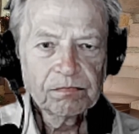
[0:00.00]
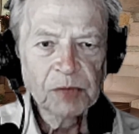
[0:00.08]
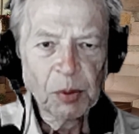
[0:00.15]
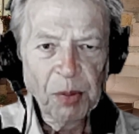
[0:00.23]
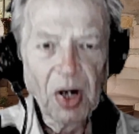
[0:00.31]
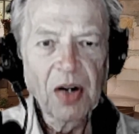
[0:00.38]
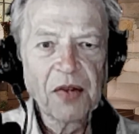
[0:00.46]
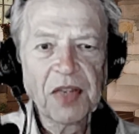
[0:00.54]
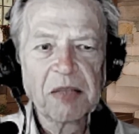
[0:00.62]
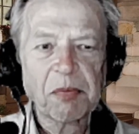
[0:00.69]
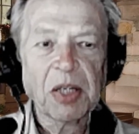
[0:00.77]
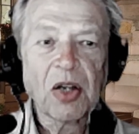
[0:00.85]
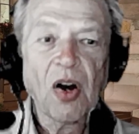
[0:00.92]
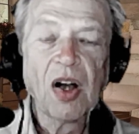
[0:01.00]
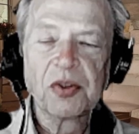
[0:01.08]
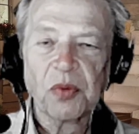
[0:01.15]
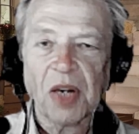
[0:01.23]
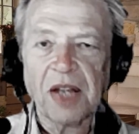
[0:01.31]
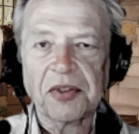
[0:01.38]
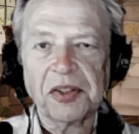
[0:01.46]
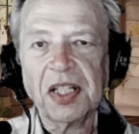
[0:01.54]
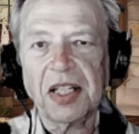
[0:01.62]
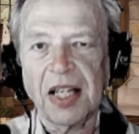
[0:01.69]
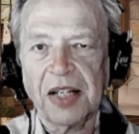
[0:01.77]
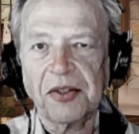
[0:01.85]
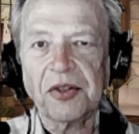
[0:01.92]
Part of that's because when I was a
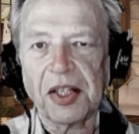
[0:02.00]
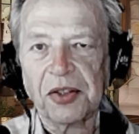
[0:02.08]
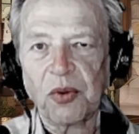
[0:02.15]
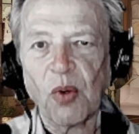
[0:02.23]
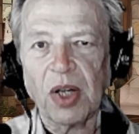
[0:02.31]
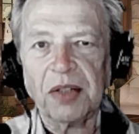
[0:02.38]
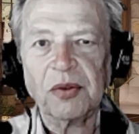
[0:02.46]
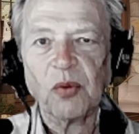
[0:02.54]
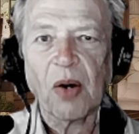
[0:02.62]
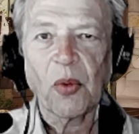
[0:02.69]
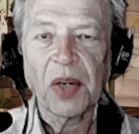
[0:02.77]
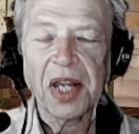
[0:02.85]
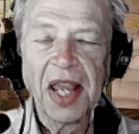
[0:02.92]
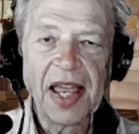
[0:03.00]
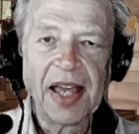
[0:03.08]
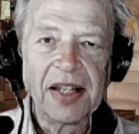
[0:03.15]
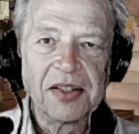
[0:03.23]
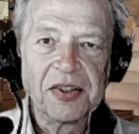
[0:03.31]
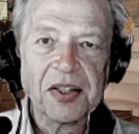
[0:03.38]
teenager, that's what we had,